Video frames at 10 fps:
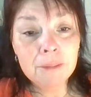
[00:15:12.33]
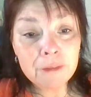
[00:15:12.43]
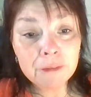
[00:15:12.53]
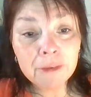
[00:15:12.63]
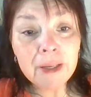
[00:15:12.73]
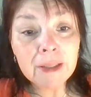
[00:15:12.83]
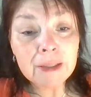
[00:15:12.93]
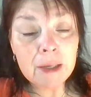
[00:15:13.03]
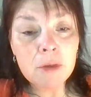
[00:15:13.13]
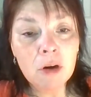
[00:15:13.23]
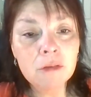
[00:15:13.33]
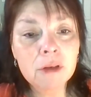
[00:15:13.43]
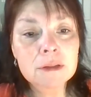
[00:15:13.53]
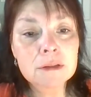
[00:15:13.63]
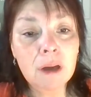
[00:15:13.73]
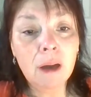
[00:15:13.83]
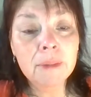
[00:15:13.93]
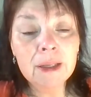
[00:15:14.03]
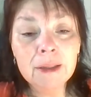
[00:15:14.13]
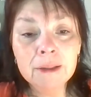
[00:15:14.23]
My friend came over and saw
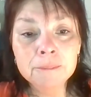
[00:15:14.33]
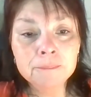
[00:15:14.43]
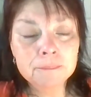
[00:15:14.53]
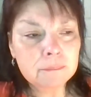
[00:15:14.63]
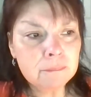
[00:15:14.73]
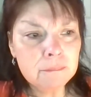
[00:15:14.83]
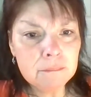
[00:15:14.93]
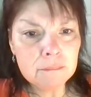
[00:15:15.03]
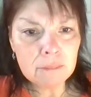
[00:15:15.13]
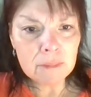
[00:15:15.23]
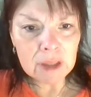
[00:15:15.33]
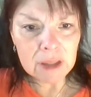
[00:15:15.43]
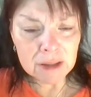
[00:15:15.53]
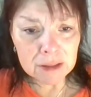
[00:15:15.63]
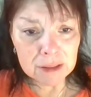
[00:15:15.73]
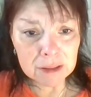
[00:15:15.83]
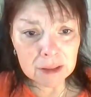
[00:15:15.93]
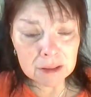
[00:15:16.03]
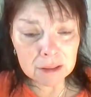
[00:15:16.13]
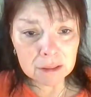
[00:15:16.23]
me, and she
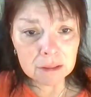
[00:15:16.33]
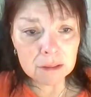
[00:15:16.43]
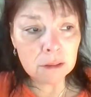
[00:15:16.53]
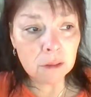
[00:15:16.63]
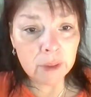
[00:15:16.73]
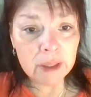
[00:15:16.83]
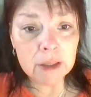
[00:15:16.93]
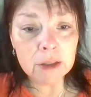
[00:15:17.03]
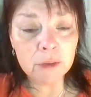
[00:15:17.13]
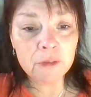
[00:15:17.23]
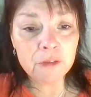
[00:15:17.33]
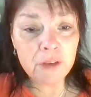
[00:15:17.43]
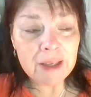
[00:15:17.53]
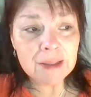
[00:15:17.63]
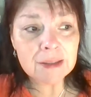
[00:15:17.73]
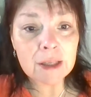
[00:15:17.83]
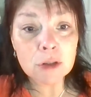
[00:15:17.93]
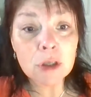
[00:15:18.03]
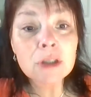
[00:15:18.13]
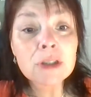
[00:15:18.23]
says, "Lorena, your face
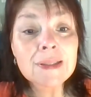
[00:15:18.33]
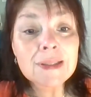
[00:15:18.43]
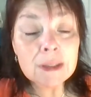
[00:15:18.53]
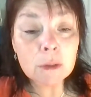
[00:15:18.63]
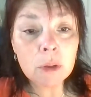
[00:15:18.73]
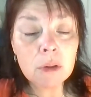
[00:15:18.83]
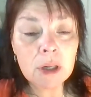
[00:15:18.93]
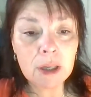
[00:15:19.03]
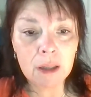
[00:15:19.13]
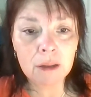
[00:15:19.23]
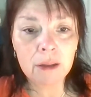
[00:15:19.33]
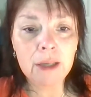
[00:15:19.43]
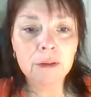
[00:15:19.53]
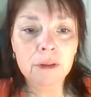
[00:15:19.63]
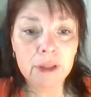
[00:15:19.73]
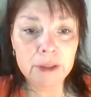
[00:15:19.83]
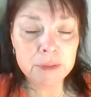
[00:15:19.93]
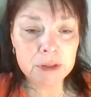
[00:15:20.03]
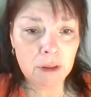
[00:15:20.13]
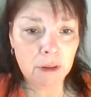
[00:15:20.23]
has zero color and your
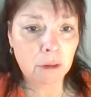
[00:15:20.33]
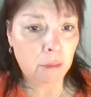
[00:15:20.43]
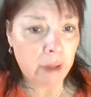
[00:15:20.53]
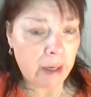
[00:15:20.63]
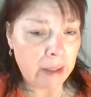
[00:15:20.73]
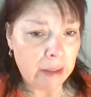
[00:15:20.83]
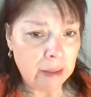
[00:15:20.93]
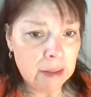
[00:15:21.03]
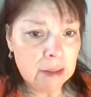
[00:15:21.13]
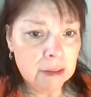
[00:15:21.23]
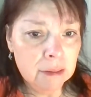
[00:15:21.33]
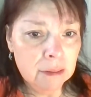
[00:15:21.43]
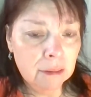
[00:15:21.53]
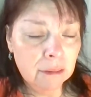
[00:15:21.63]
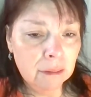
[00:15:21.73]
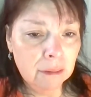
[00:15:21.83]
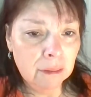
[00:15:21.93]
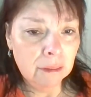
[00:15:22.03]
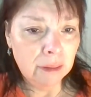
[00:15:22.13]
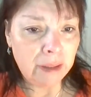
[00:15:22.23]
lips are gray.
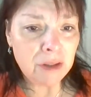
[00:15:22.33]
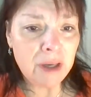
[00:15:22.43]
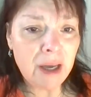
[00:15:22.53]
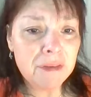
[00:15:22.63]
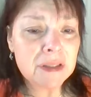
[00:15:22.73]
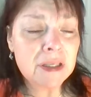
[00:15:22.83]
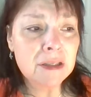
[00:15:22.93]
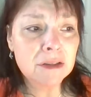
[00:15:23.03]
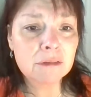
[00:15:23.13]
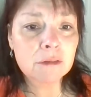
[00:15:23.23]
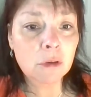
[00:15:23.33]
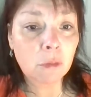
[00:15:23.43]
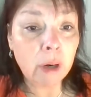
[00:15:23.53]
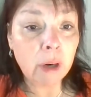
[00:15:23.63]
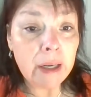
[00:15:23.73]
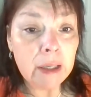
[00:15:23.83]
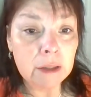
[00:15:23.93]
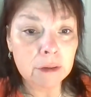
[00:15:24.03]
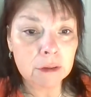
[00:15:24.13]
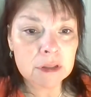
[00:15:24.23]
Like you have a tinge of gray
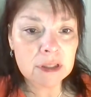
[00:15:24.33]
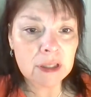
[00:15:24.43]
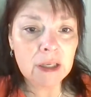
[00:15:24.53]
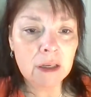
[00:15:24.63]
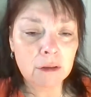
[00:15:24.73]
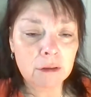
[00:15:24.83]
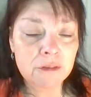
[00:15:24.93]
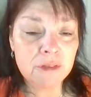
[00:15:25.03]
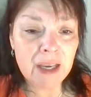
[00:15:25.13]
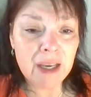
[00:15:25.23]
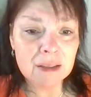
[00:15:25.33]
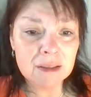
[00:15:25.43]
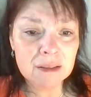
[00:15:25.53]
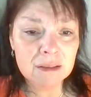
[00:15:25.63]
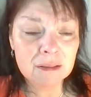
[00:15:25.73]
in your skin on your face."